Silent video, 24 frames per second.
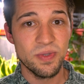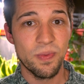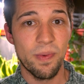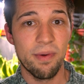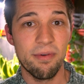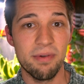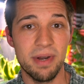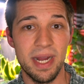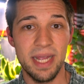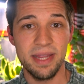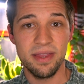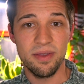We
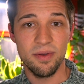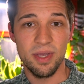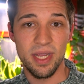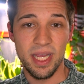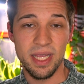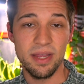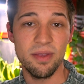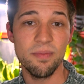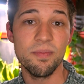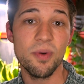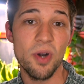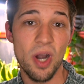were at the,
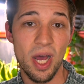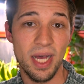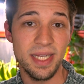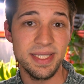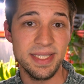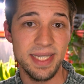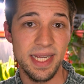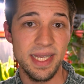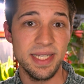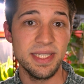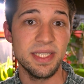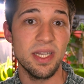in the
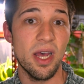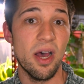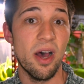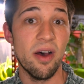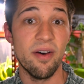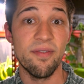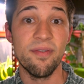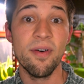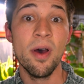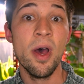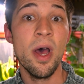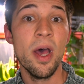process
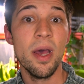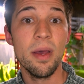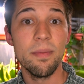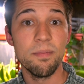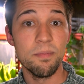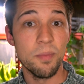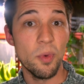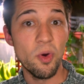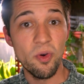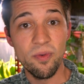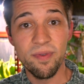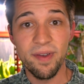of
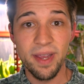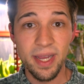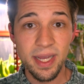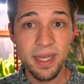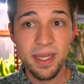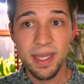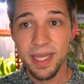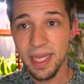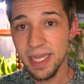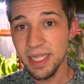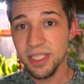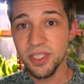
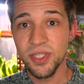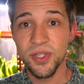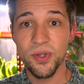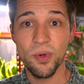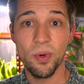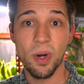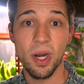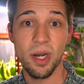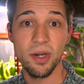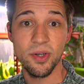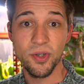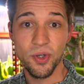moving into
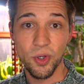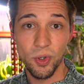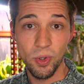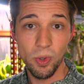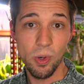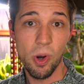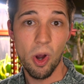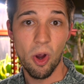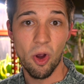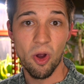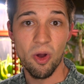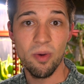our new
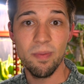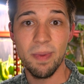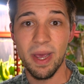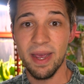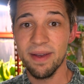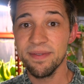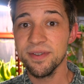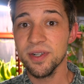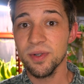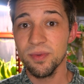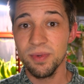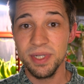home
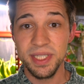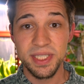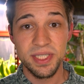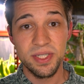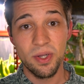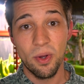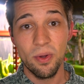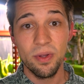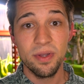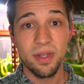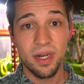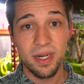after we
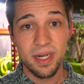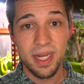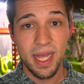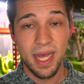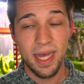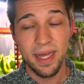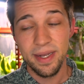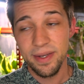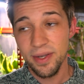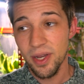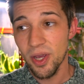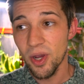sold our
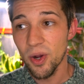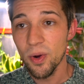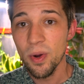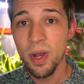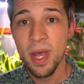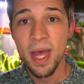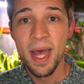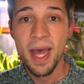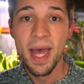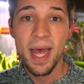condo,